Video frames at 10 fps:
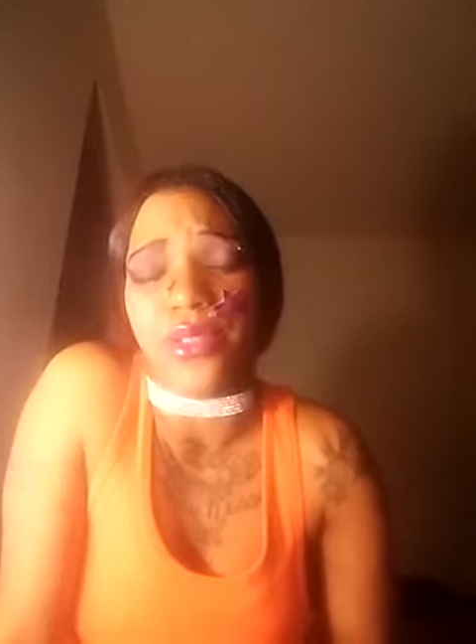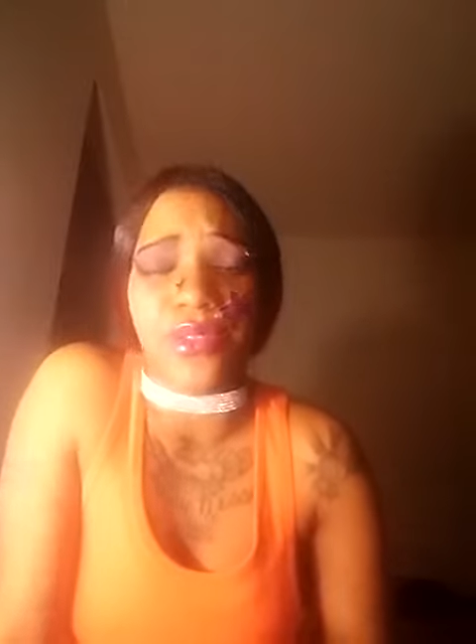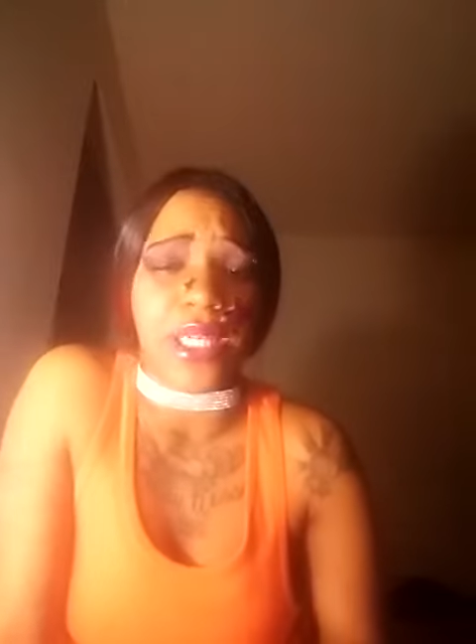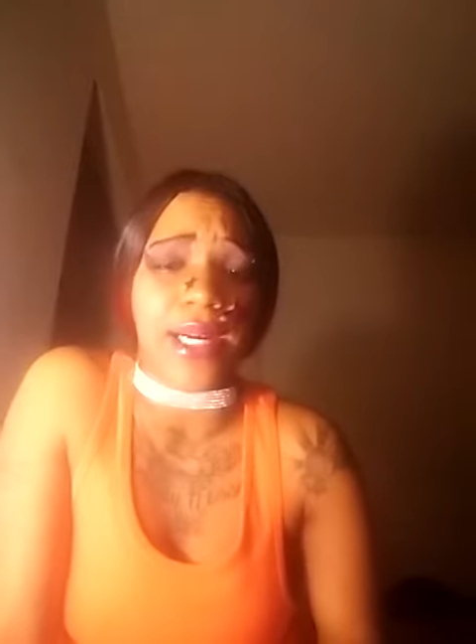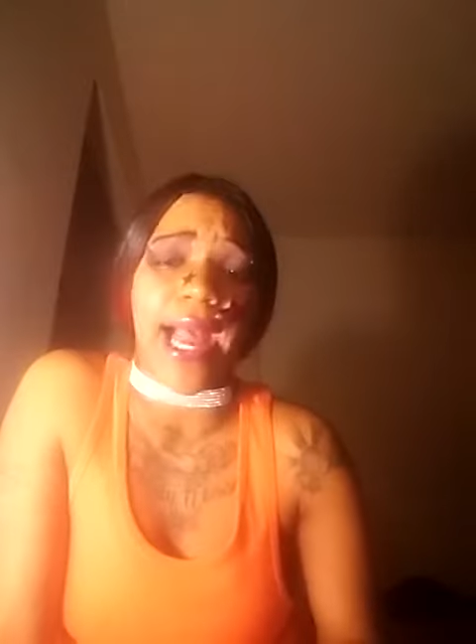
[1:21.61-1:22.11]
You
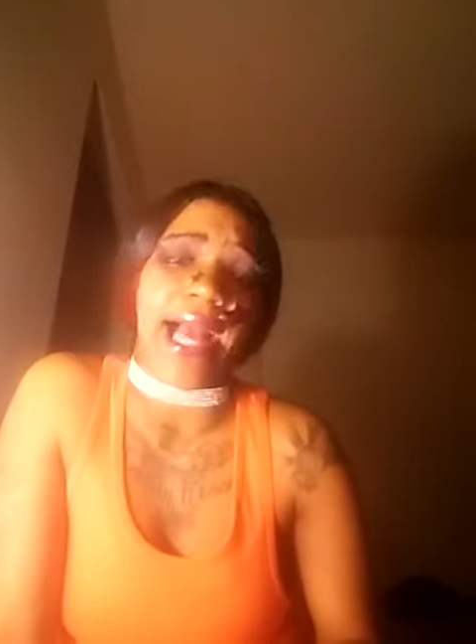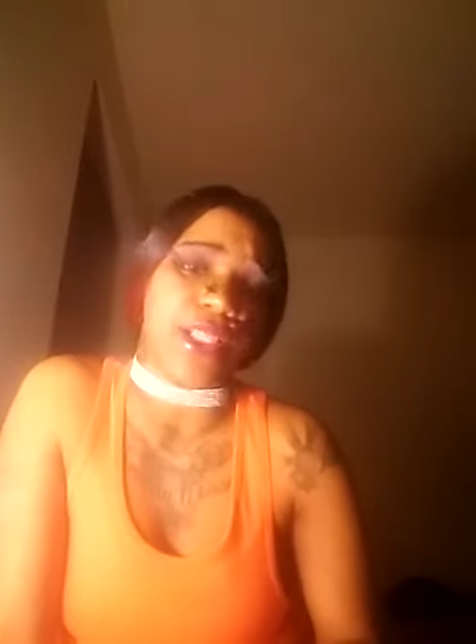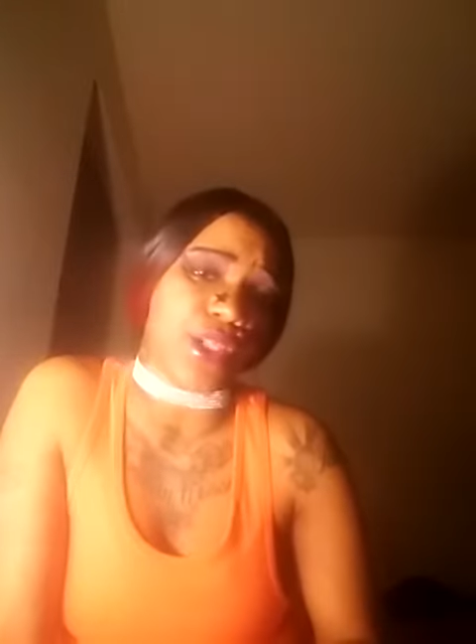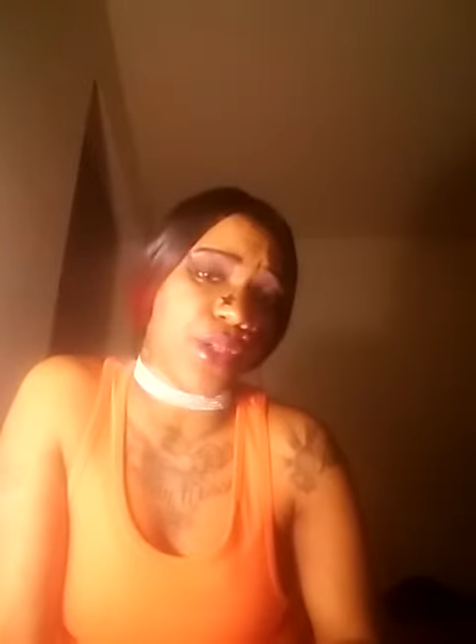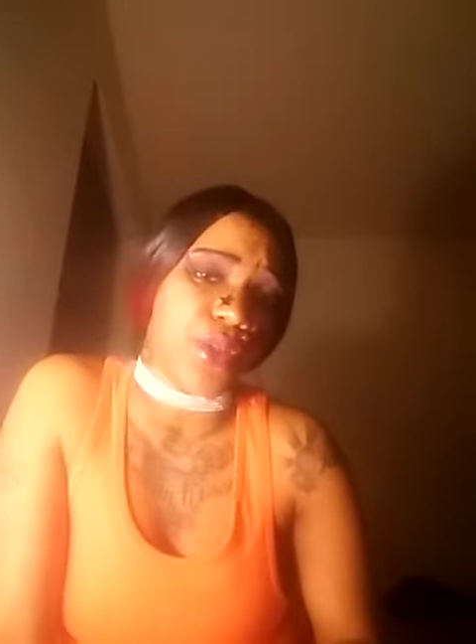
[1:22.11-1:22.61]
know I
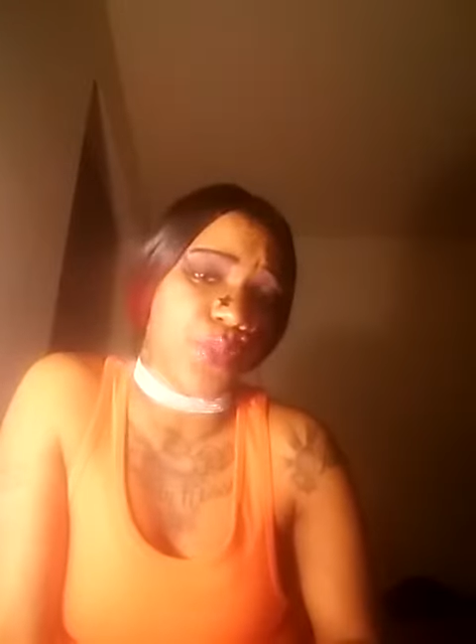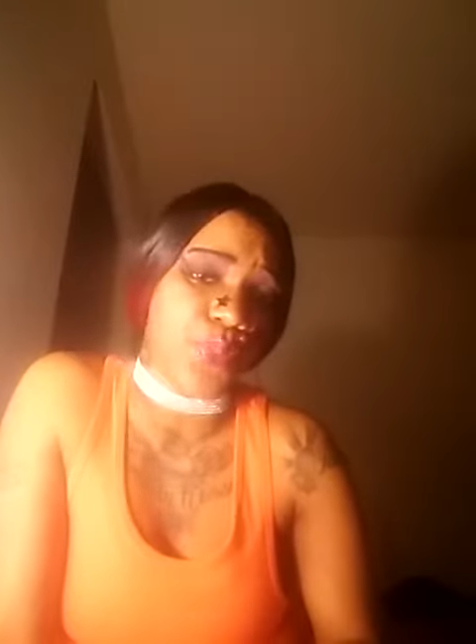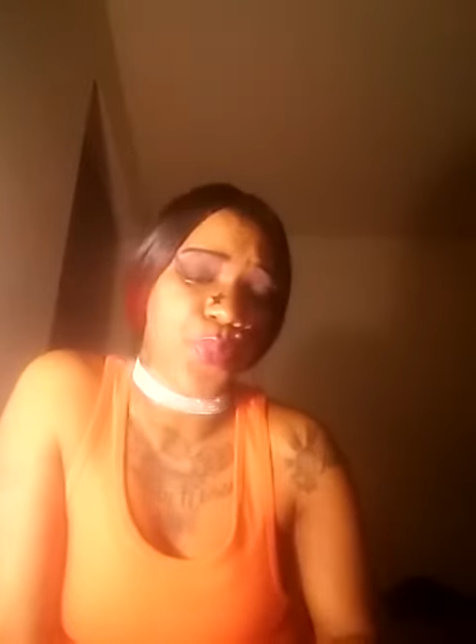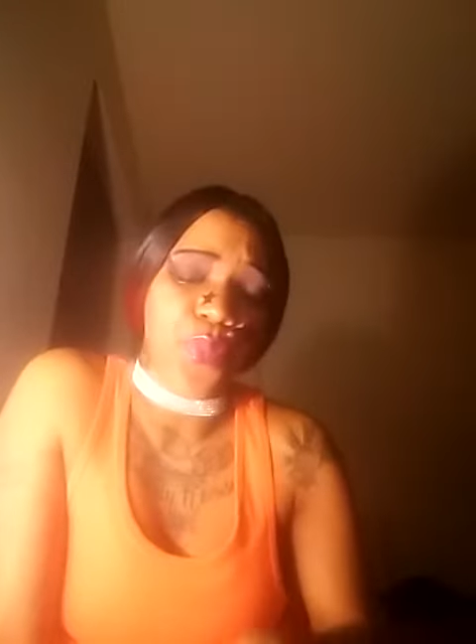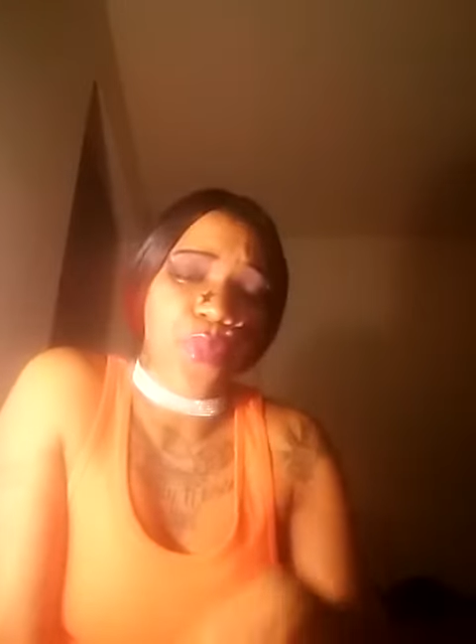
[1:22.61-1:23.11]
do,
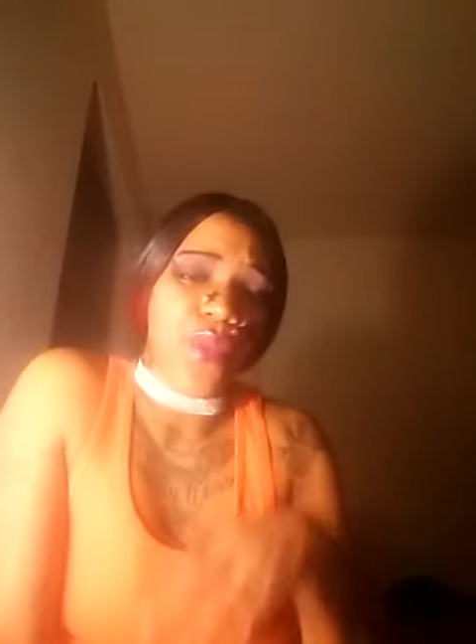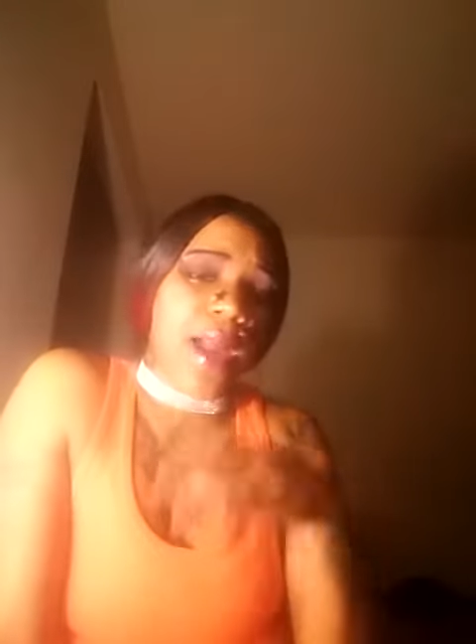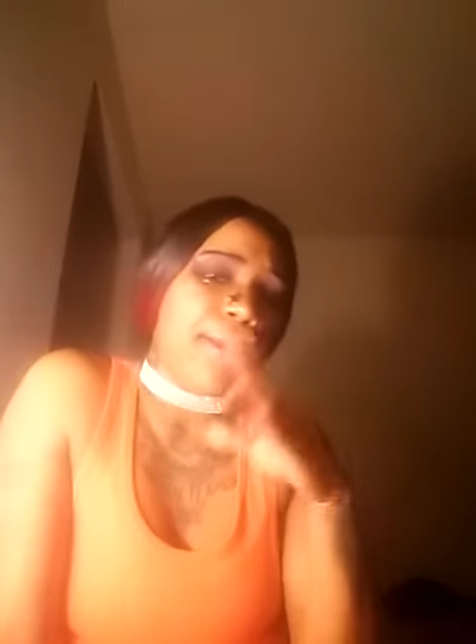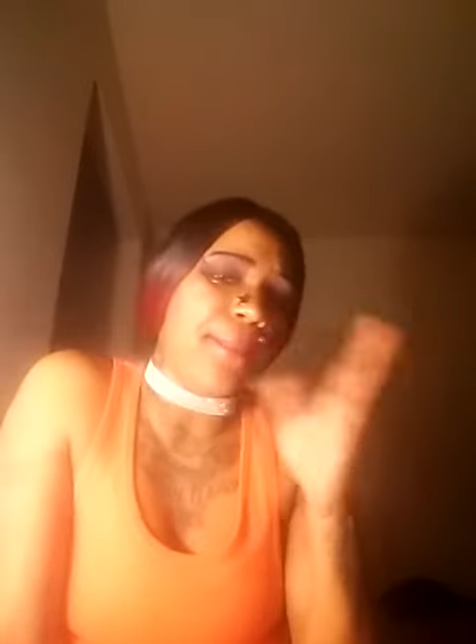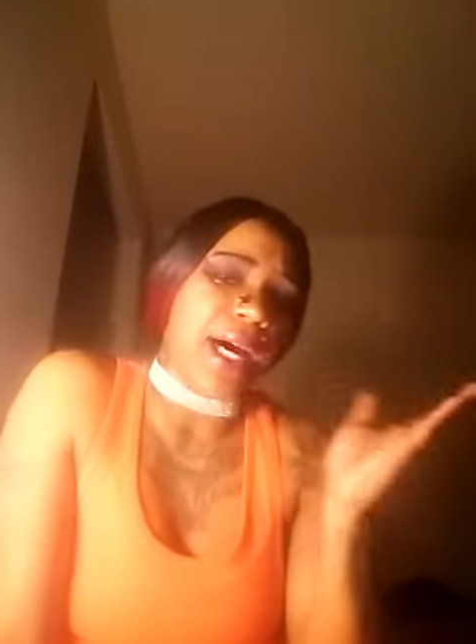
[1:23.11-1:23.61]

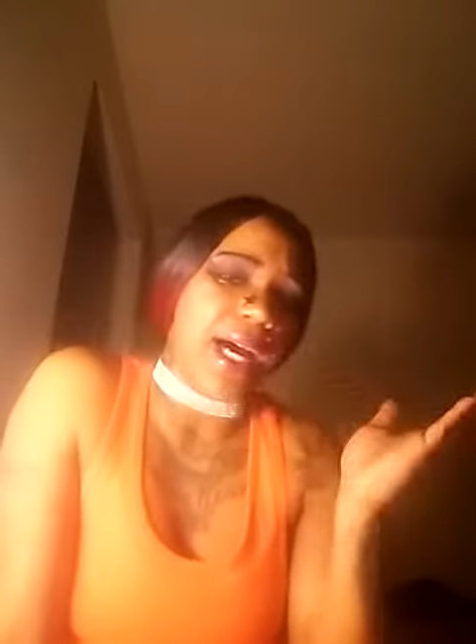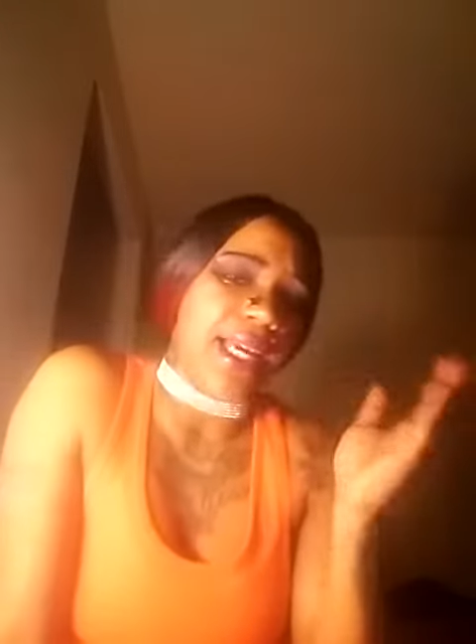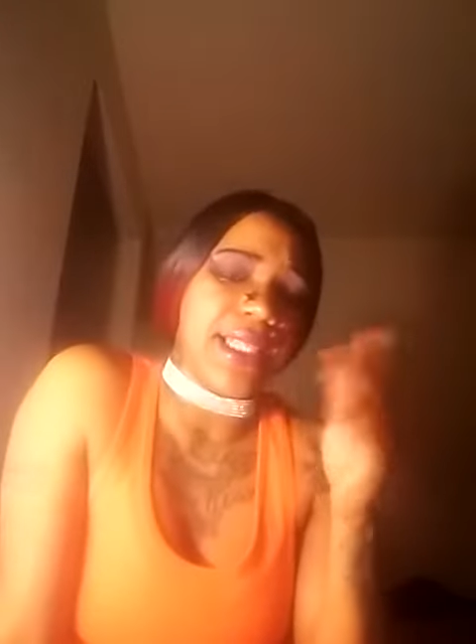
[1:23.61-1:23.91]
but